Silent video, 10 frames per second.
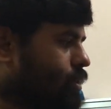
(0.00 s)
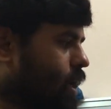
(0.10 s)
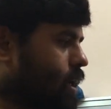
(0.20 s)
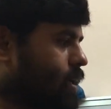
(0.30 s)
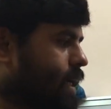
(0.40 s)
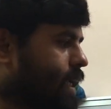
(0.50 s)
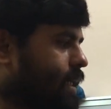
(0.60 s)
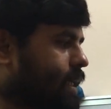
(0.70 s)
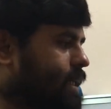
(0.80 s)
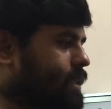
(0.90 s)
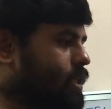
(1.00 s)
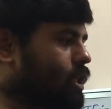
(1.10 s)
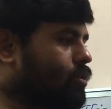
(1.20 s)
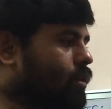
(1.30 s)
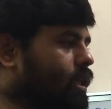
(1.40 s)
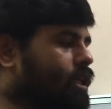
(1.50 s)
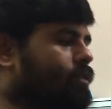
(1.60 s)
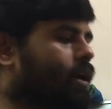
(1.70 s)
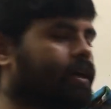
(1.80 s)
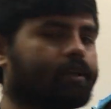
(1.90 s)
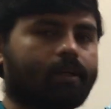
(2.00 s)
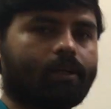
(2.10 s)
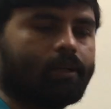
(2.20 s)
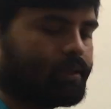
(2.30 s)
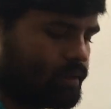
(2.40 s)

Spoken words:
card and it is equally divided.